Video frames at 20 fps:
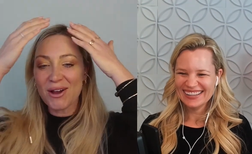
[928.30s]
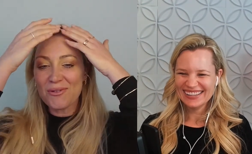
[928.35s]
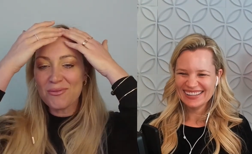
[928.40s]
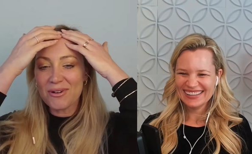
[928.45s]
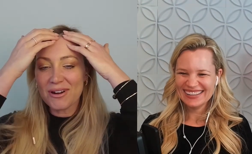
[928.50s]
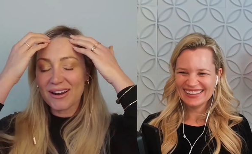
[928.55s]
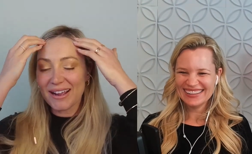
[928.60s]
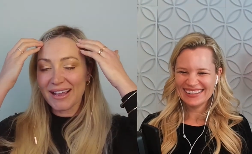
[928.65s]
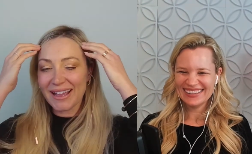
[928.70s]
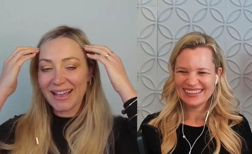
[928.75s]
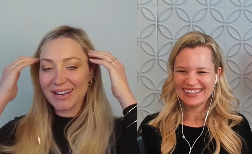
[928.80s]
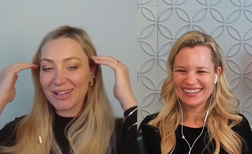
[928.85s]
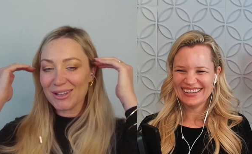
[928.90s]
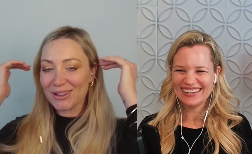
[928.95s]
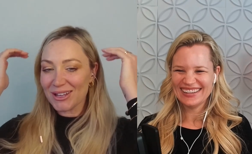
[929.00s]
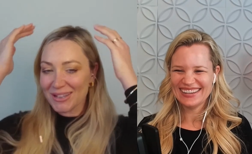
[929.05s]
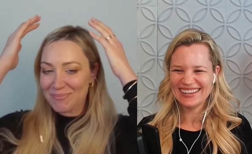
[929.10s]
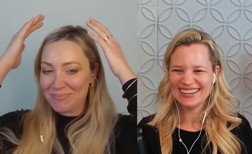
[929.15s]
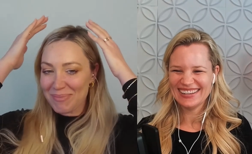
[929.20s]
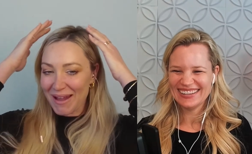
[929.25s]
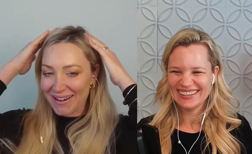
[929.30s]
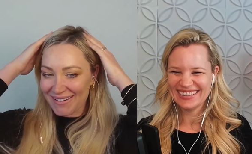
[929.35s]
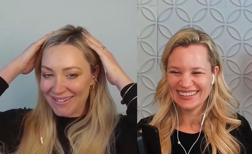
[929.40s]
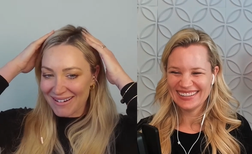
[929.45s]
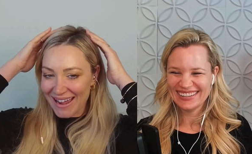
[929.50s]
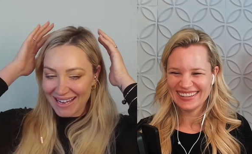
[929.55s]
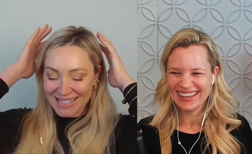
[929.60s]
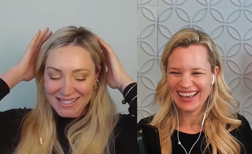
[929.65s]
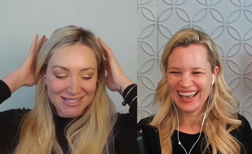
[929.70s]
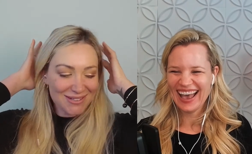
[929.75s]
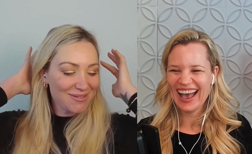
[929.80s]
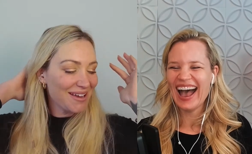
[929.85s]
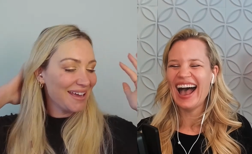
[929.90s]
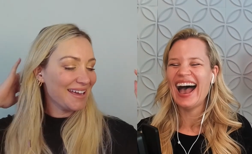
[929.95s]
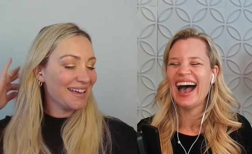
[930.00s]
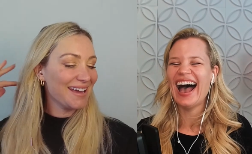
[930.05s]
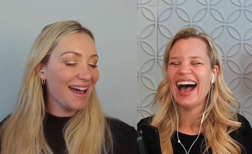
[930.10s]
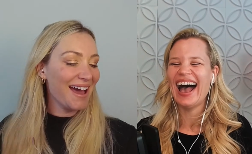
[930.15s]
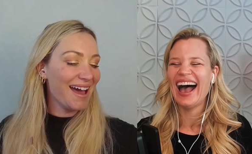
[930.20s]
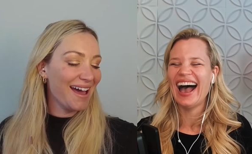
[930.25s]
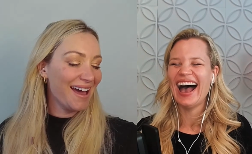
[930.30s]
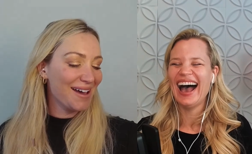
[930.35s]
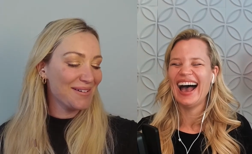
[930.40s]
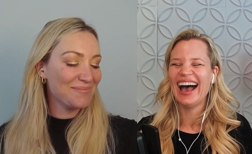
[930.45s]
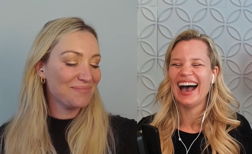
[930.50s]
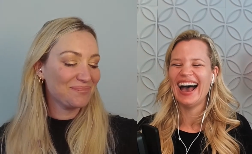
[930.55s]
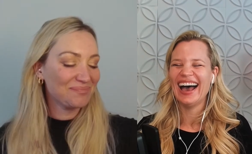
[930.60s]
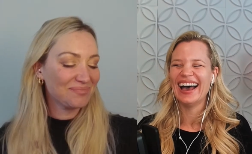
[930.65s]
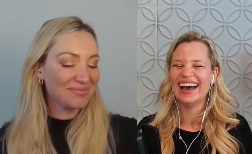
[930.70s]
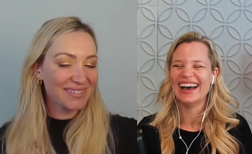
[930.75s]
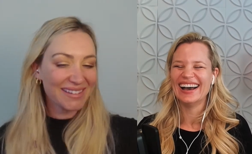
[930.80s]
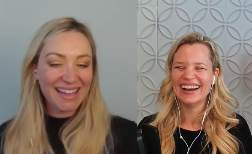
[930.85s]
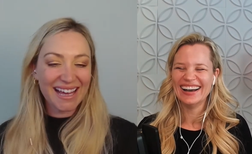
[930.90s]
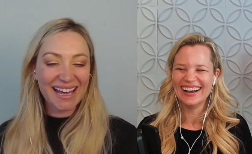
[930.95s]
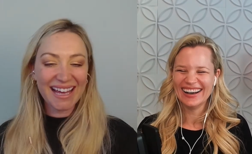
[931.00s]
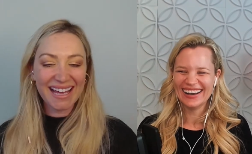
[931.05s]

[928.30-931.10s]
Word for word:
Speaker 1: worry, it'll look better next week. Um,